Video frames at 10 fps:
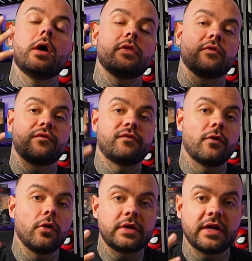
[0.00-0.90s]
the
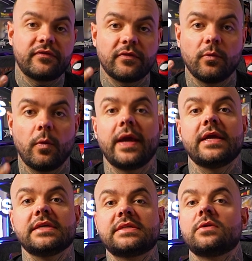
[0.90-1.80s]
4 different
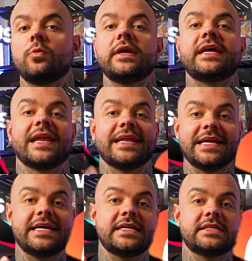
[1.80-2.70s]
ways we get
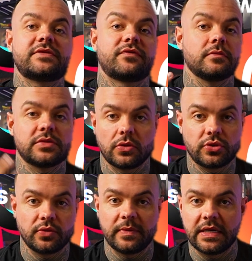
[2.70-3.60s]
leads from
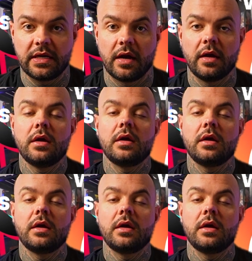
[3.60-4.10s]
social media.